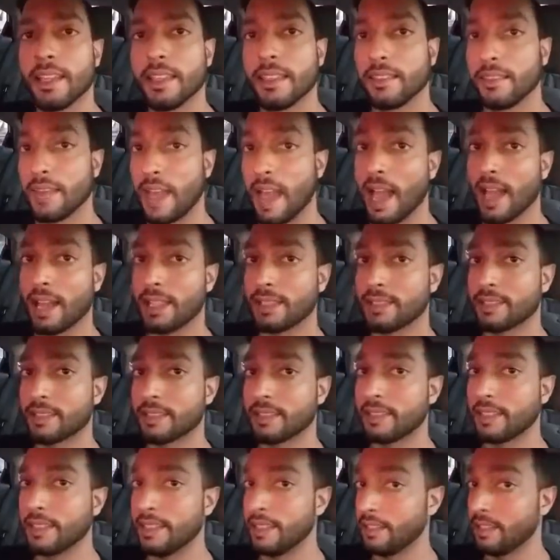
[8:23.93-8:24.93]

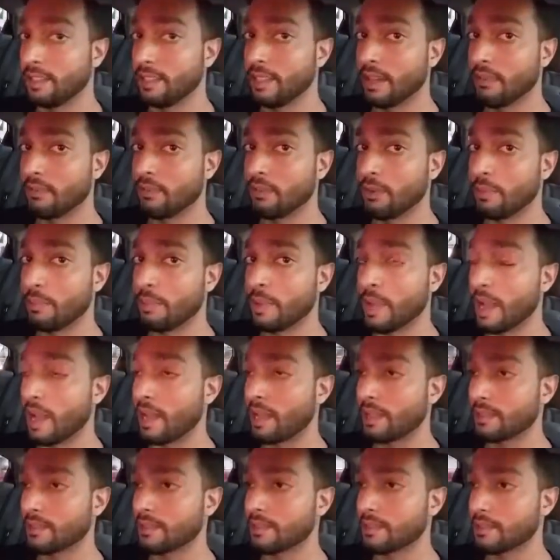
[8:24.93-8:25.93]
that the ETF will
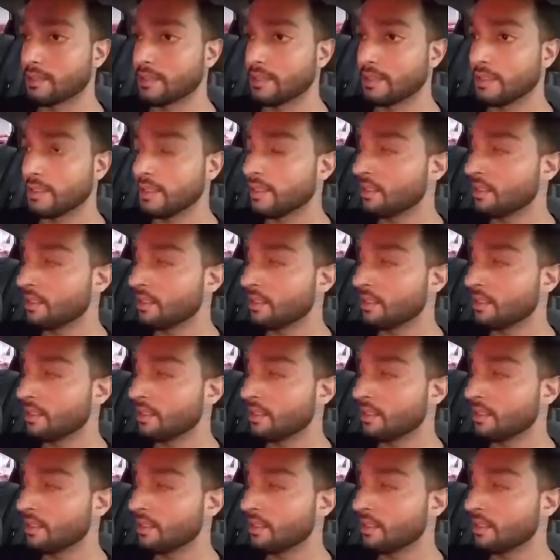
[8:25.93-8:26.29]
pass.